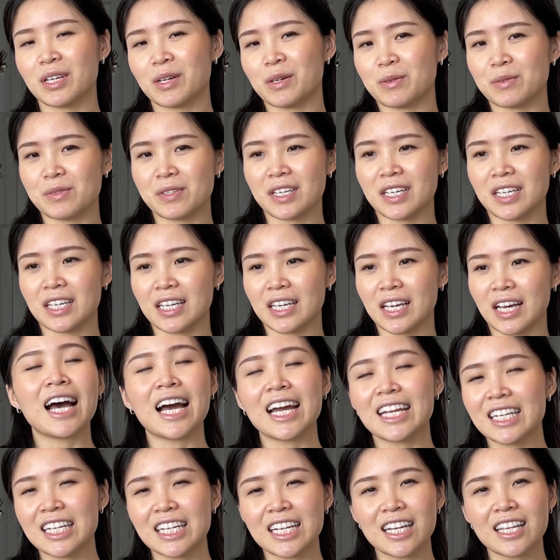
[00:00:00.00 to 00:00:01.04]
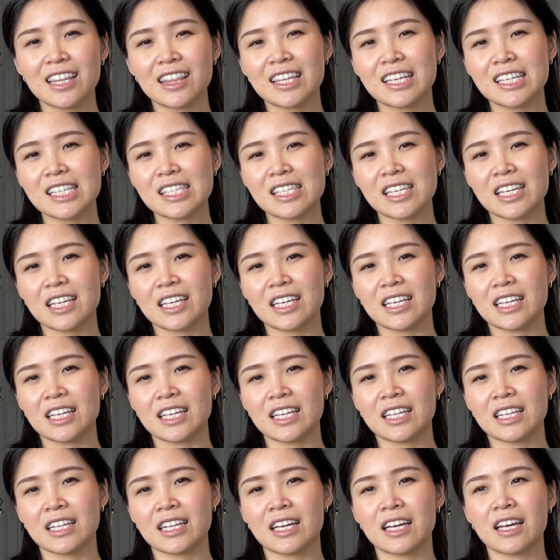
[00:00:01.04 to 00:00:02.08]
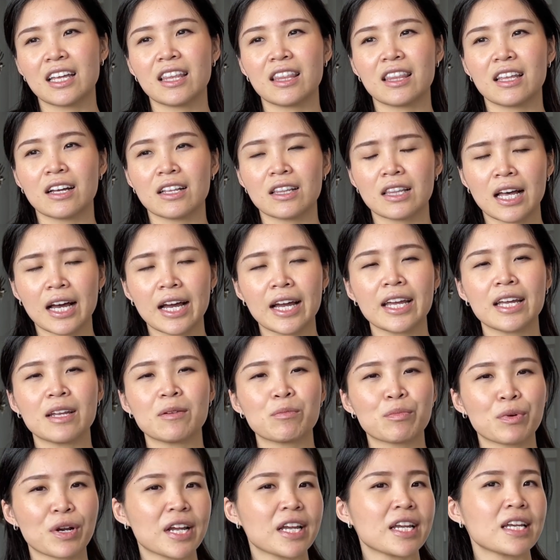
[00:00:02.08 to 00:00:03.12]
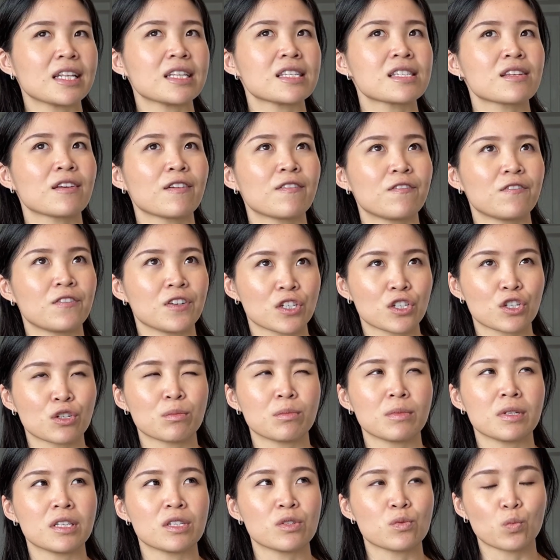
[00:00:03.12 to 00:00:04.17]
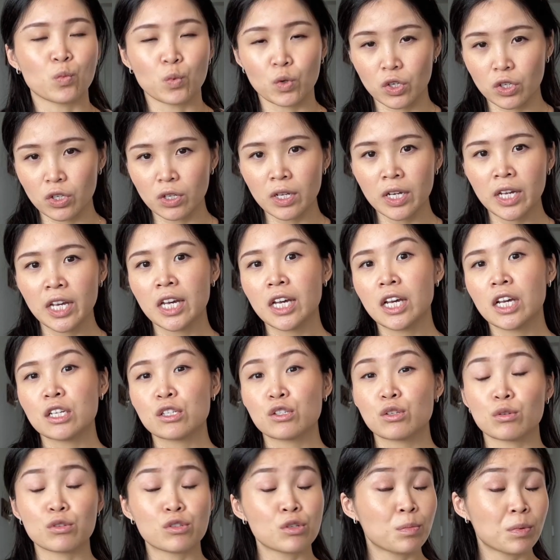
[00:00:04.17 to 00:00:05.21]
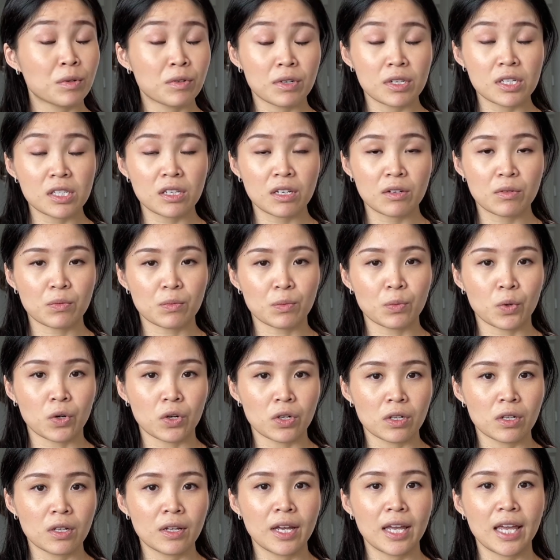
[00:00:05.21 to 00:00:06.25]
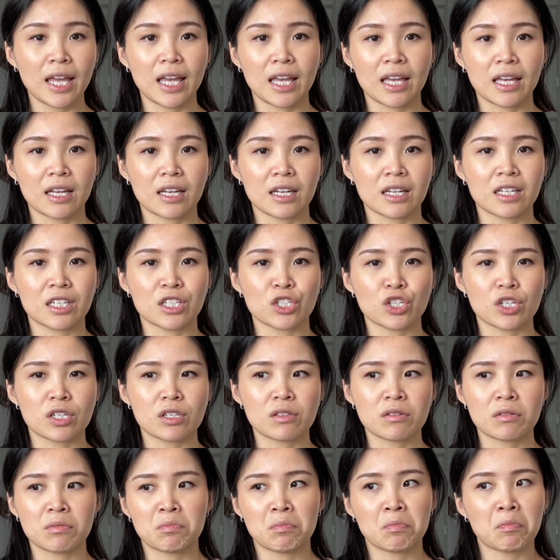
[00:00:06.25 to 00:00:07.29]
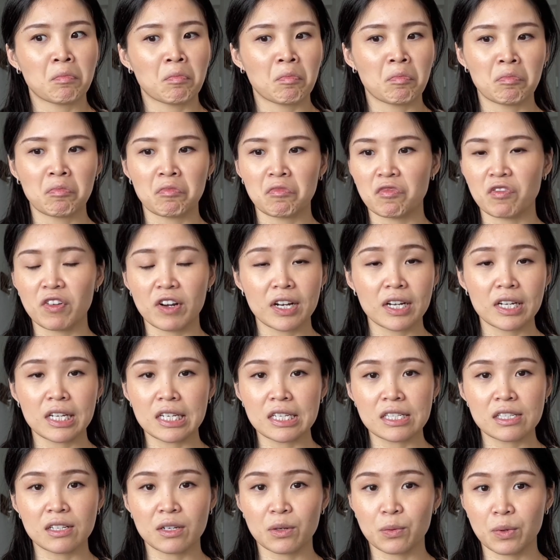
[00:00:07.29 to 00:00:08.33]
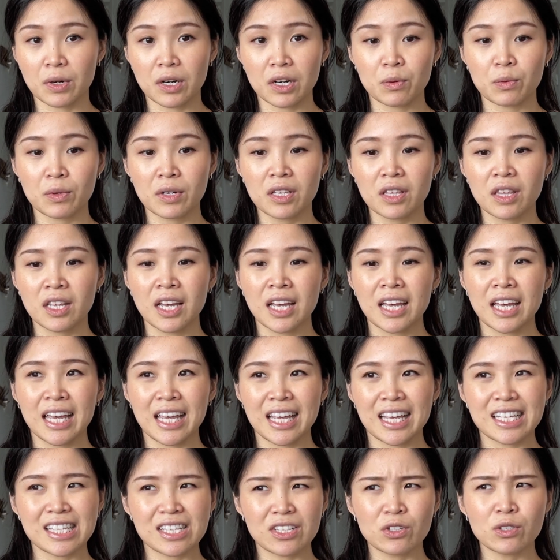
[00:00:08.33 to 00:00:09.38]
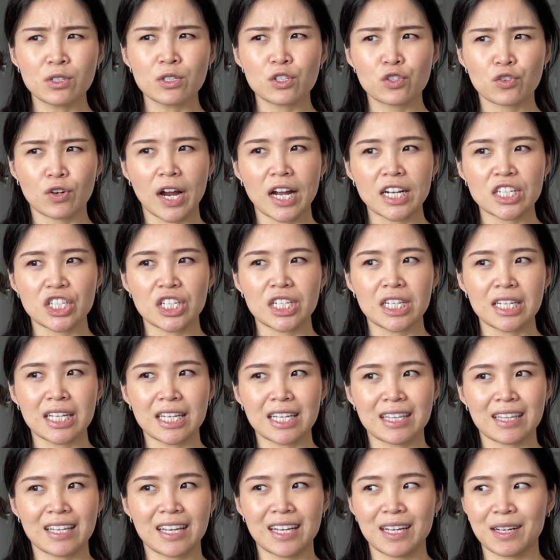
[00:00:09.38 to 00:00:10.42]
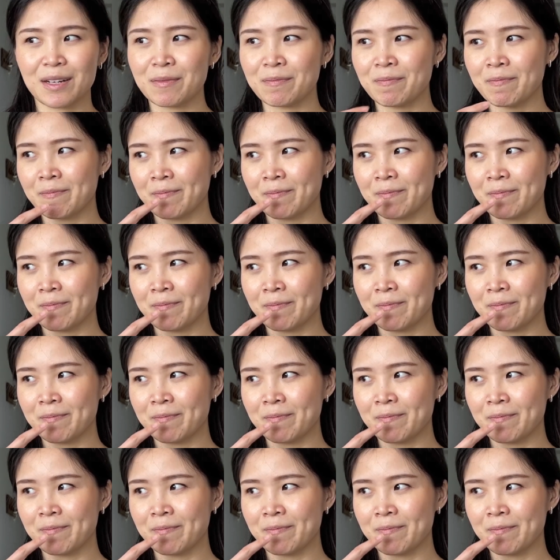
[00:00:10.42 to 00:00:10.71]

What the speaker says: cozy. I knitted this in the Lion Brand's Fisherman's Wool. So super rustic wool and just very easy to work with. It's a little scratchy and like